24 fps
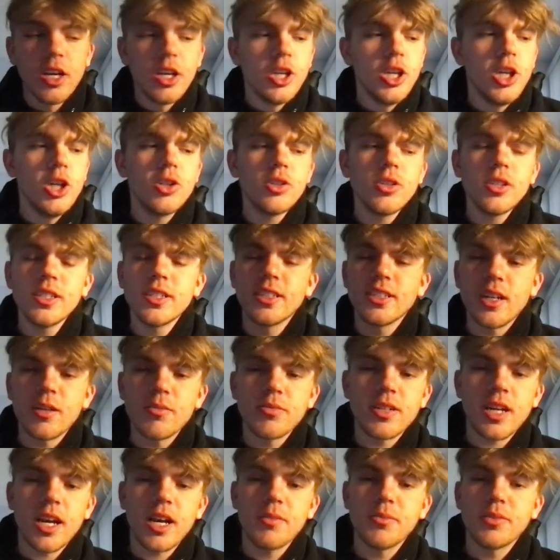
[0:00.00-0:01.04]
Usually,
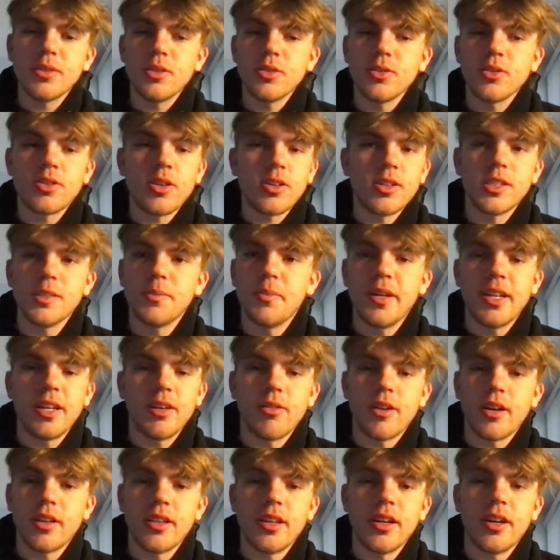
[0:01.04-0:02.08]
sometimes they'll start spitting
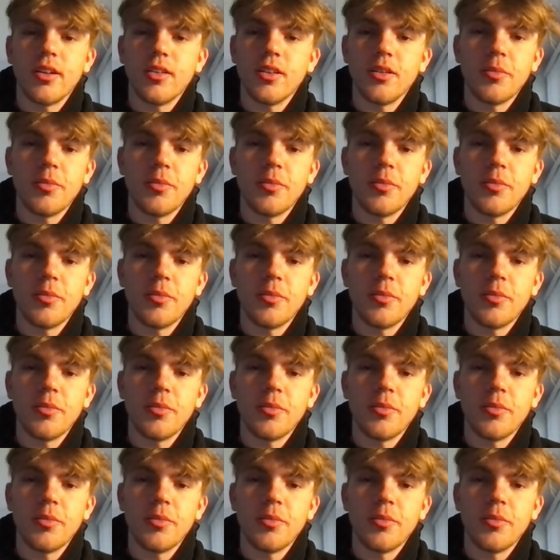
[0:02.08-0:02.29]
right there.